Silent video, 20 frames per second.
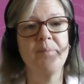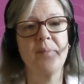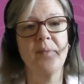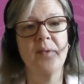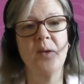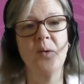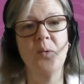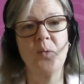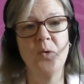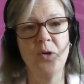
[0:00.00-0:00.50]

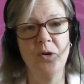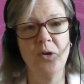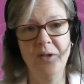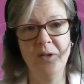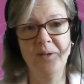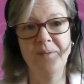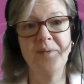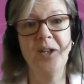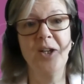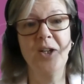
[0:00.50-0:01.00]
The world
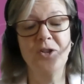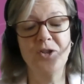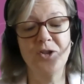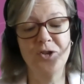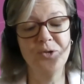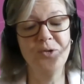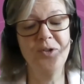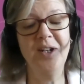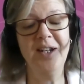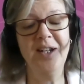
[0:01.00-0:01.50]

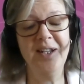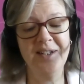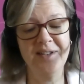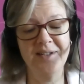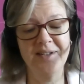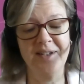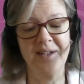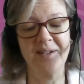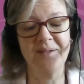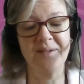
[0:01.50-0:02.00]
should
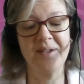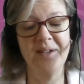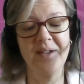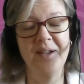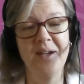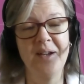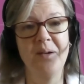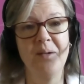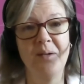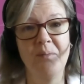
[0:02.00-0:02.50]
listen
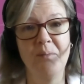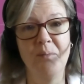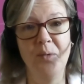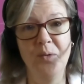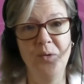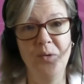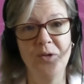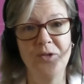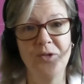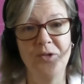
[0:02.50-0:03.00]

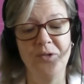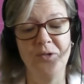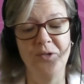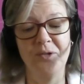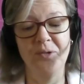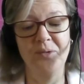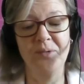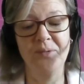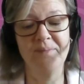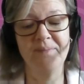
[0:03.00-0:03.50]
more to
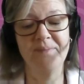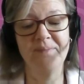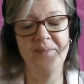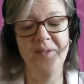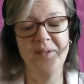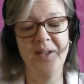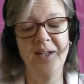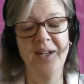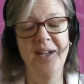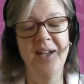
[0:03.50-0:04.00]
you,
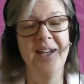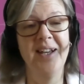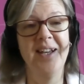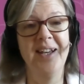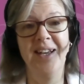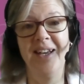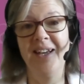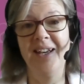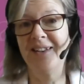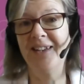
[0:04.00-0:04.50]

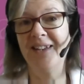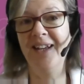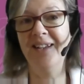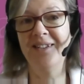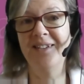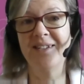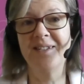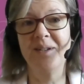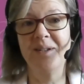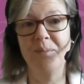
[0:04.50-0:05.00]
and that
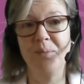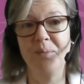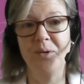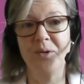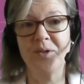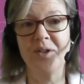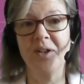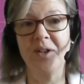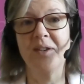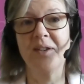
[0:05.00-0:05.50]
is
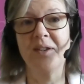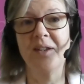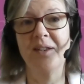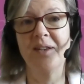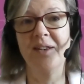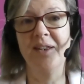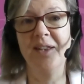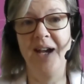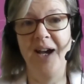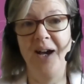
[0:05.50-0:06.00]
important
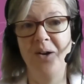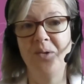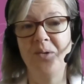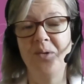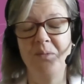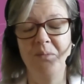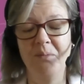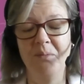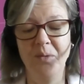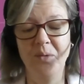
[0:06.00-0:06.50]
now
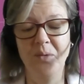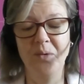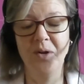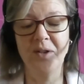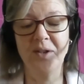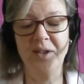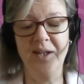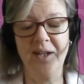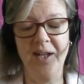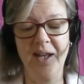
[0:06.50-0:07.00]
more
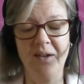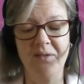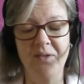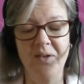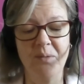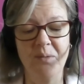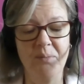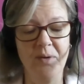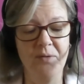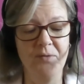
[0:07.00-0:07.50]
than ever
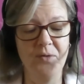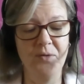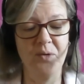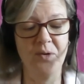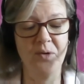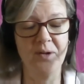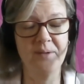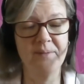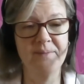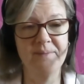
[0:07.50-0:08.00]
before.